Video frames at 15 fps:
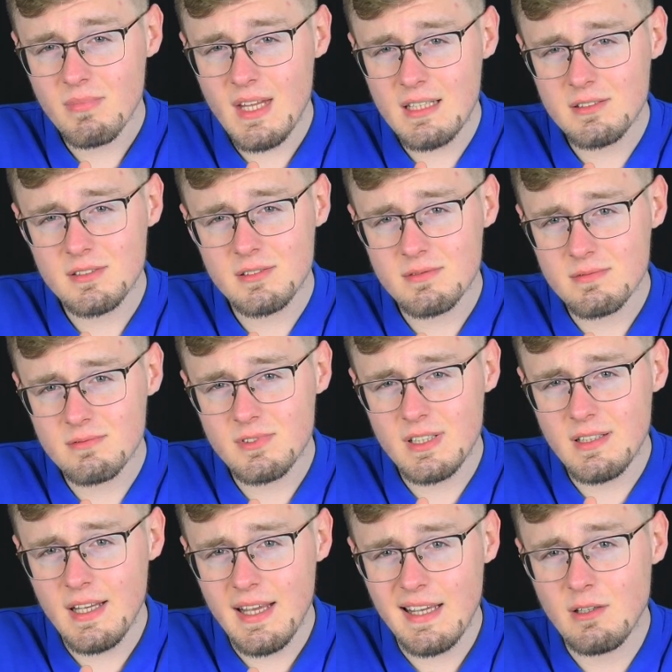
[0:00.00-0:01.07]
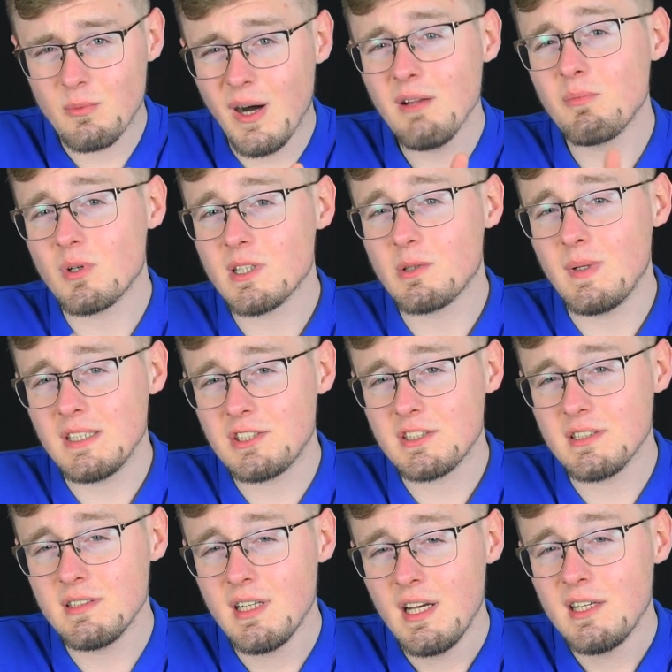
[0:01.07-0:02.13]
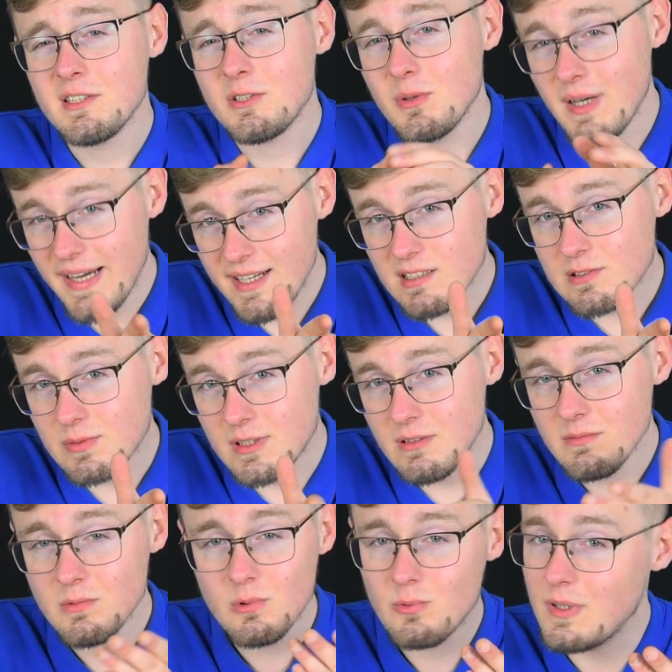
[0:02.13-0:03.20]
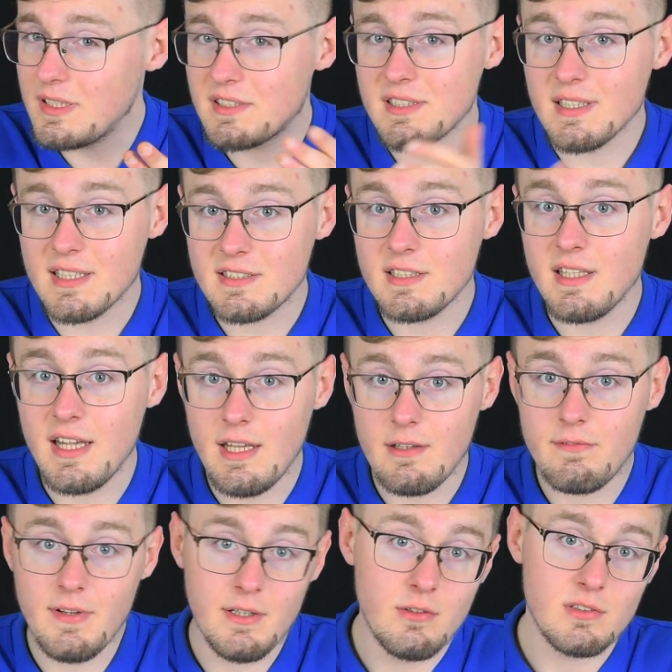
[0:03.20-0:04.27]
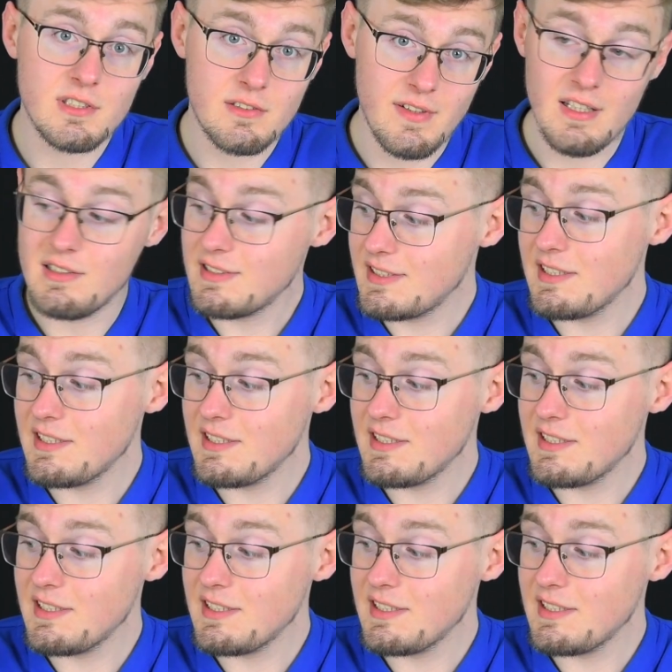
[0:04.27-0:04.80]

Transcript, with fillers: That's really one more question to answer when selecting a video surveillance